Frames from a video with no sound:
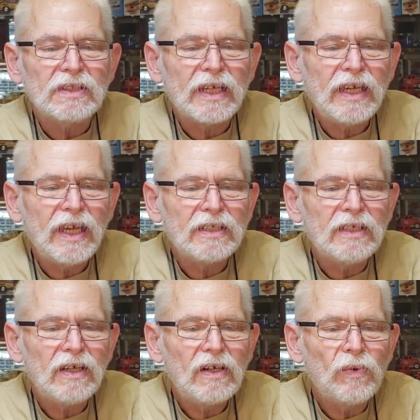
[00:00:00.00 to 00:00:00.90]
I can't
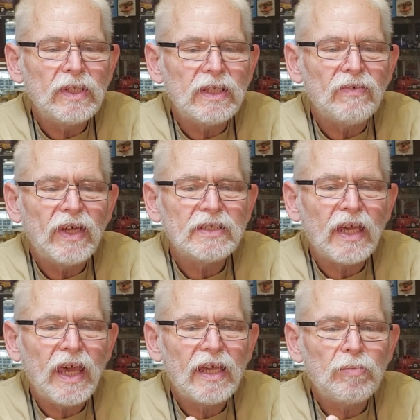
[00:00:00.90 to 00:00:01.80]
tell if that's
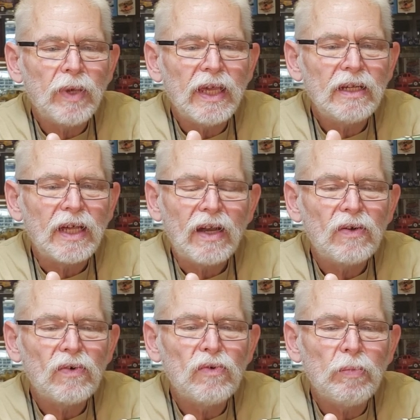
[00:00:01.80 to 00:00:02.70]
hand painted. I don't
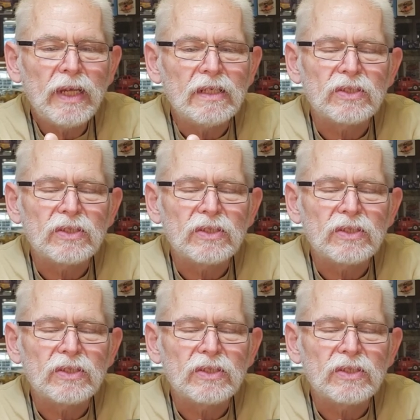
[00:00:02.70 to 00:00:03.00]
know who made the